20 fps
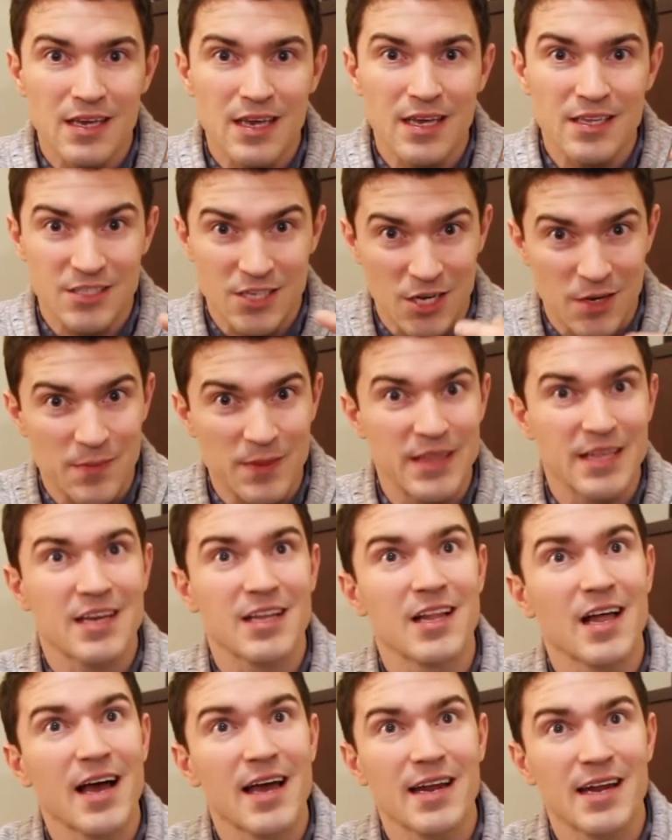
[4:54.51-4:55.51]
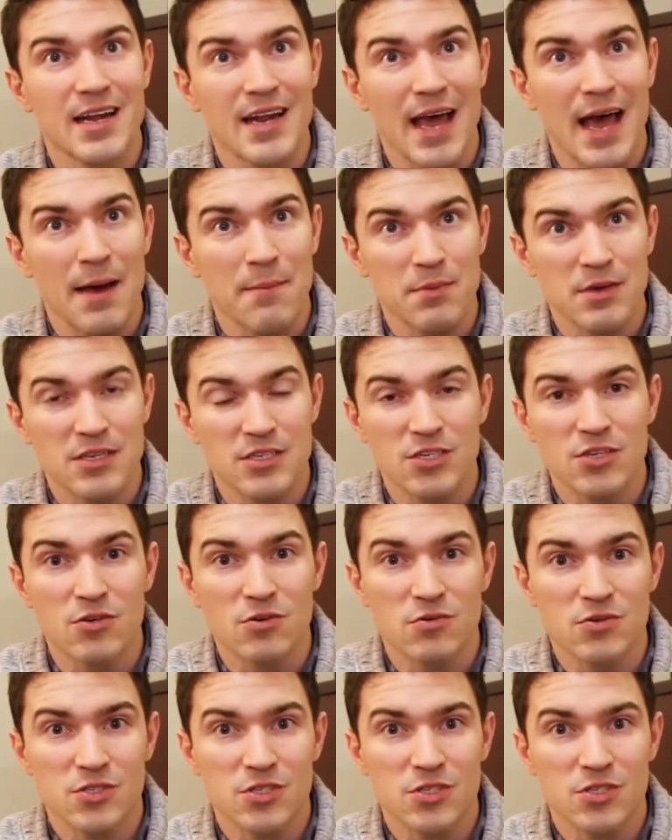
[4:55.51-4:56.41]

it's going to be the client unhappy too